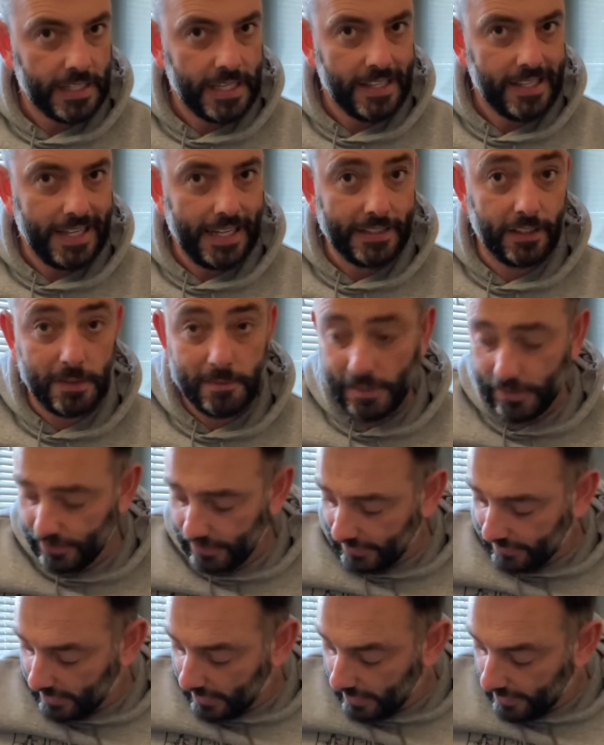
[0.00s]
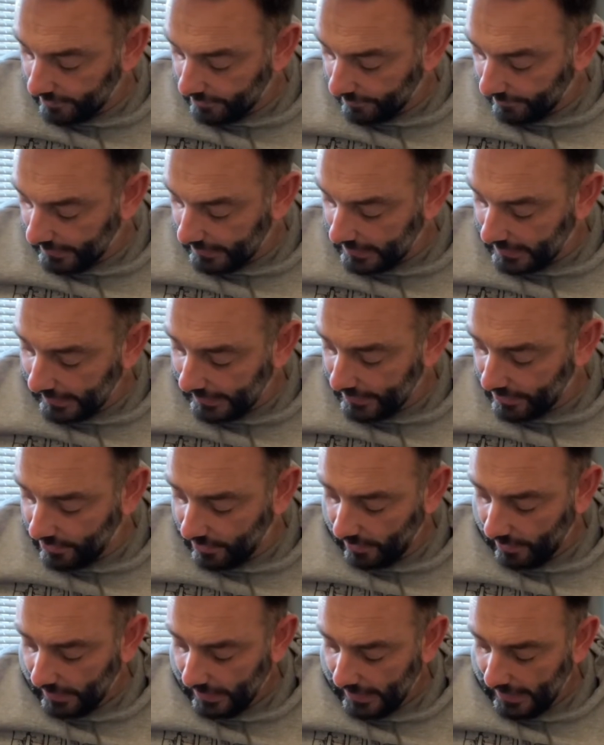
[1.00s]
And like most guitars of this
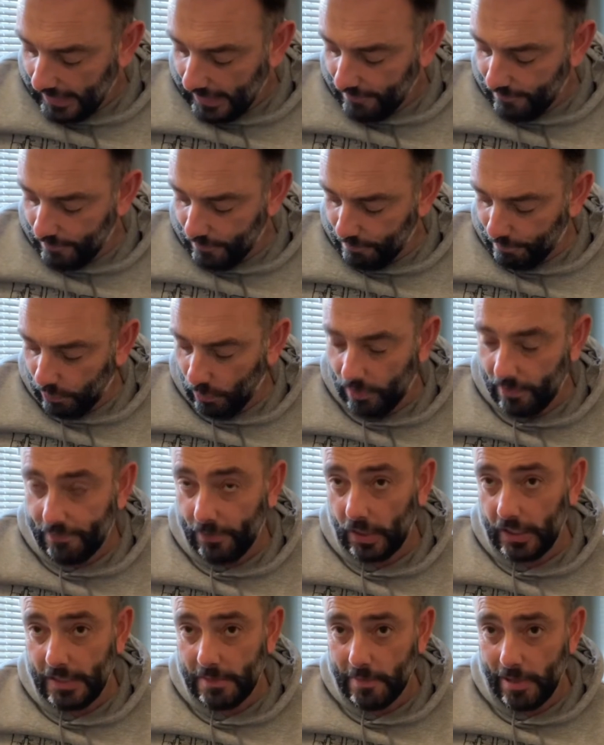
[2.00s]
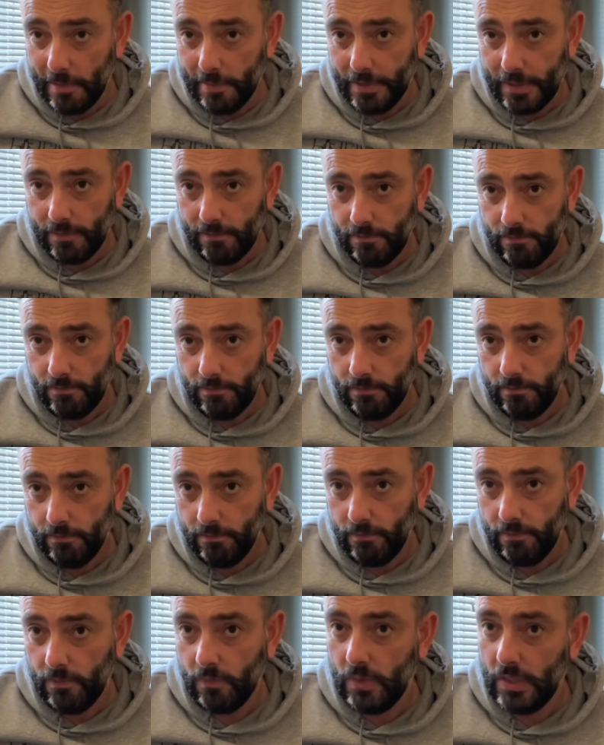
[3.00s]
nature, if you put the volume up,
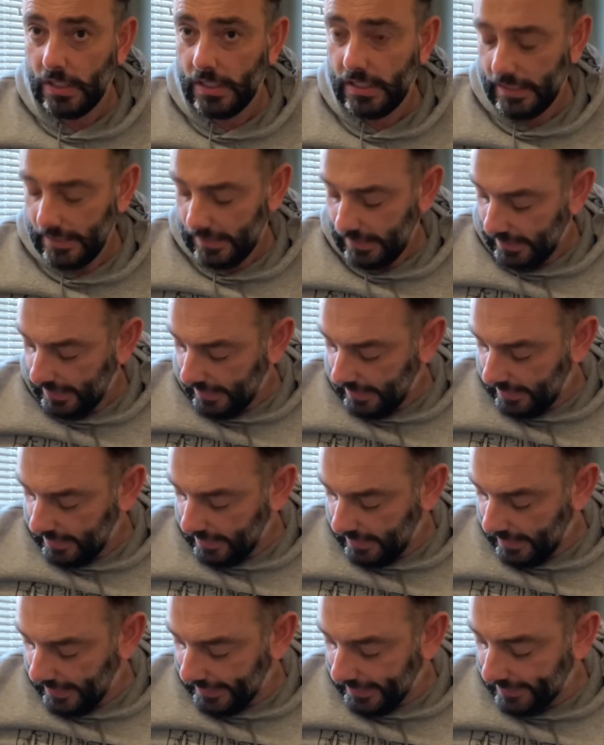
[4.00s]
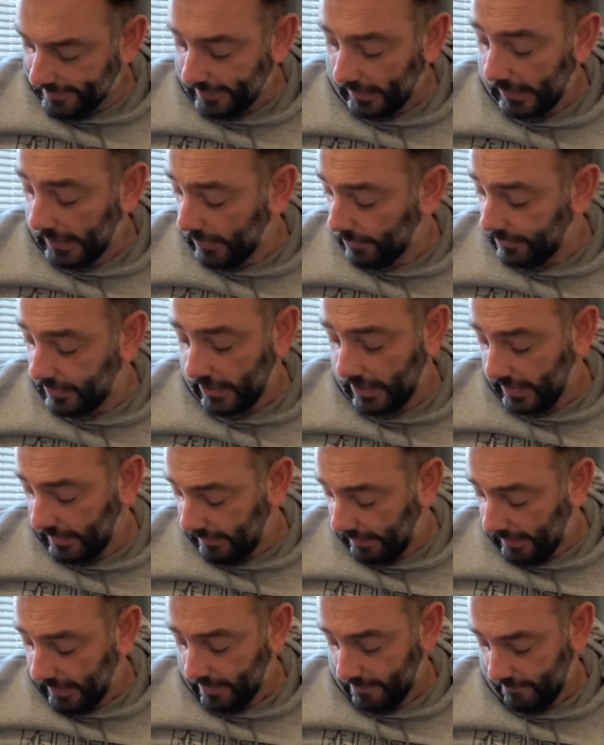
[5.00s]
it gets a lot
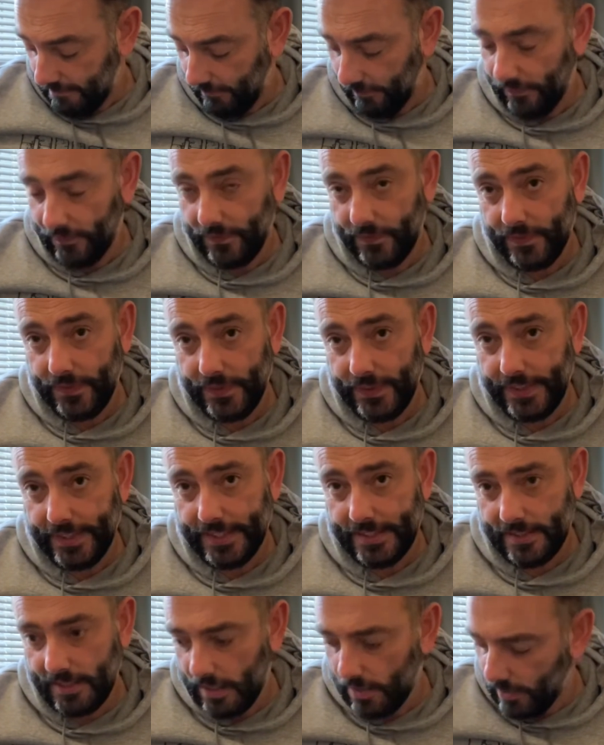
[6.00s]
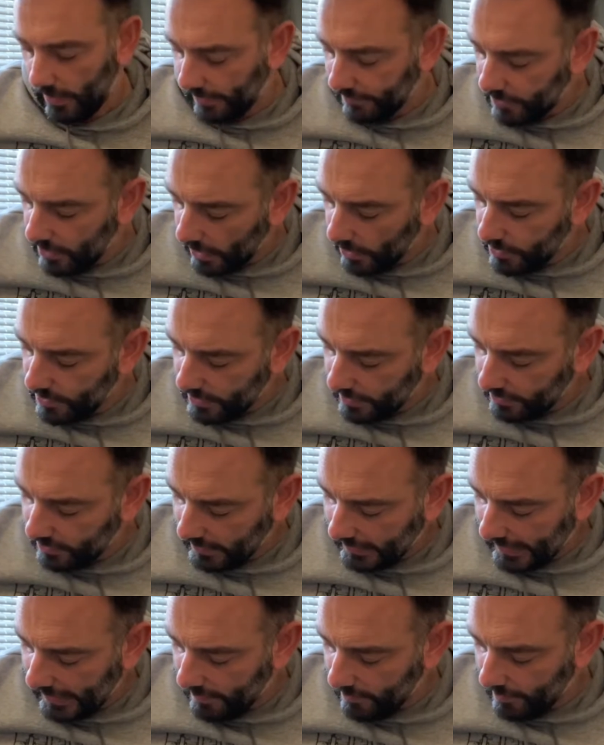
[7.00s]
dirtier. So I've chosen to
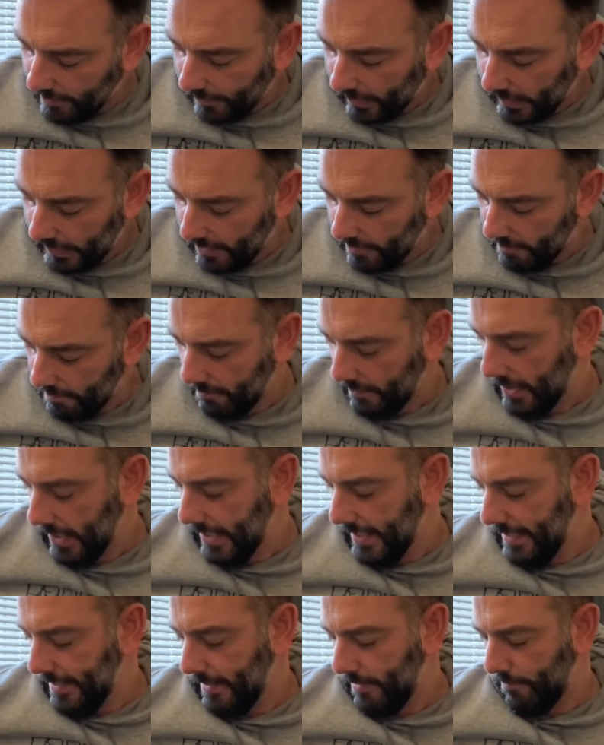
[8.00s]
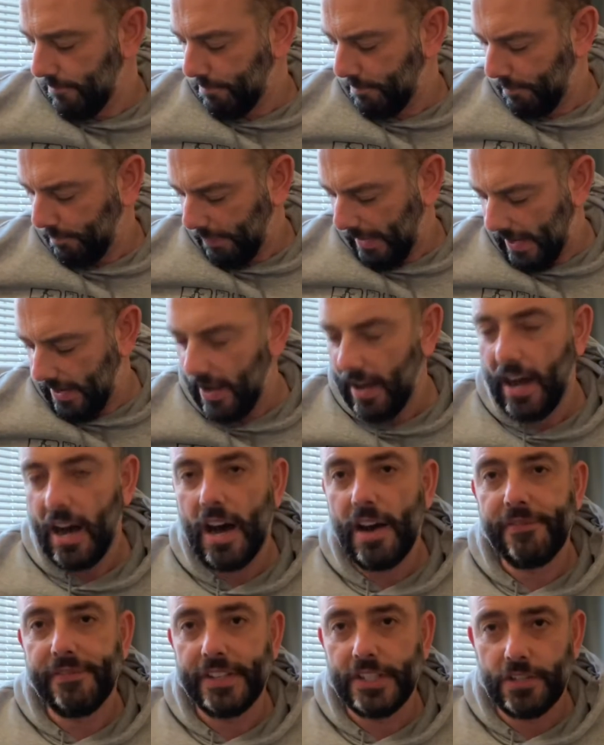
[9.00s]
keep the volume about
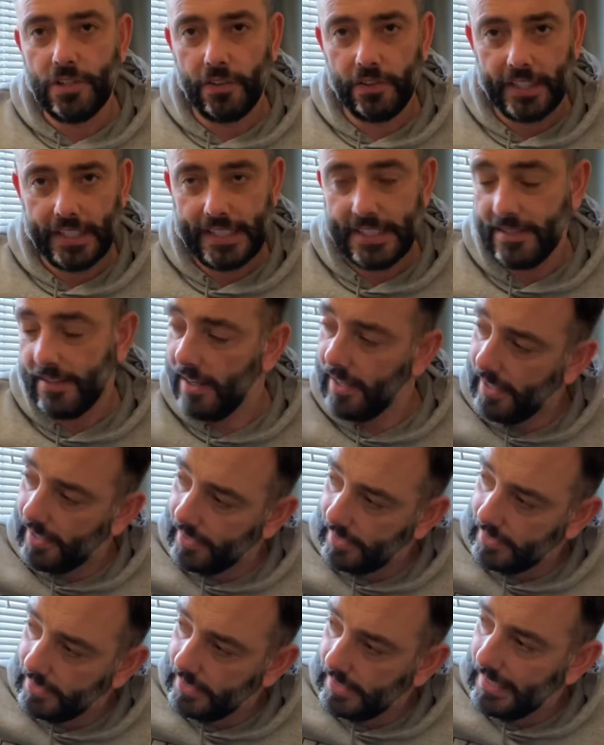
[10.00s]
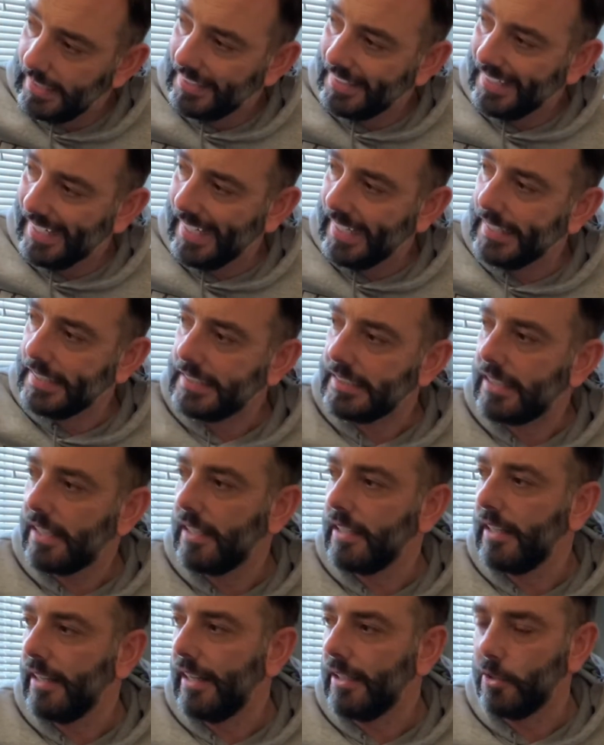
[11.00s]
half-ish on the guitar and
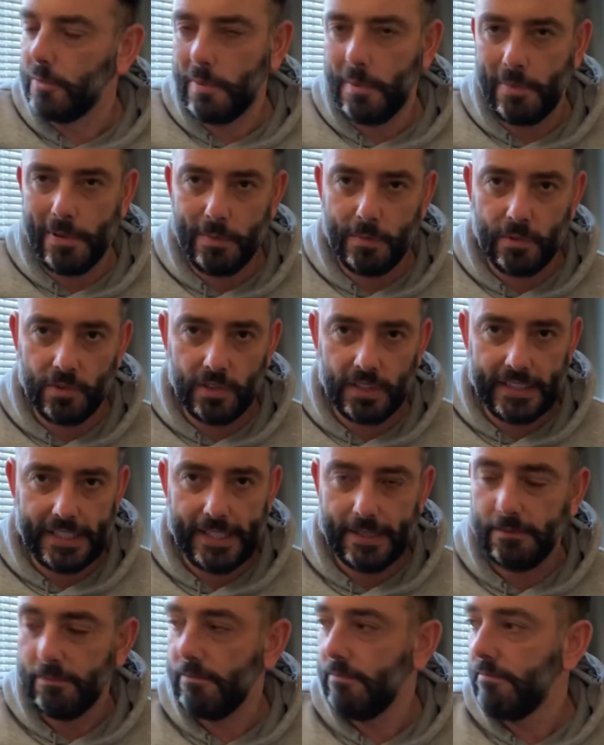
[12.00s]
up a bit more on the amp.